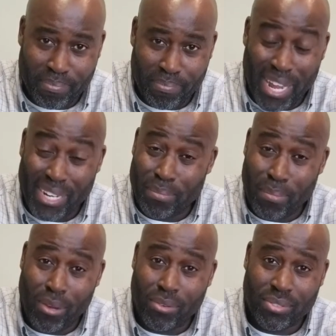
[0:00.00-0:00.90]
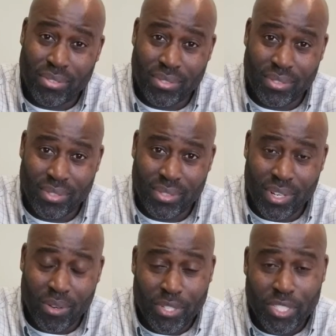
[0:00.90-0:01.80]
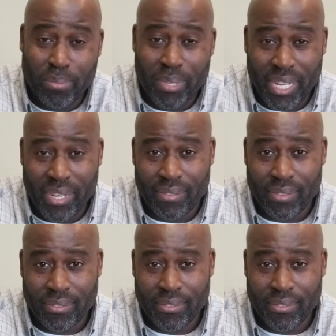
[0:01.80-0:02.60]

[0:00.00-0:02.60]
Make the most of what you've been given.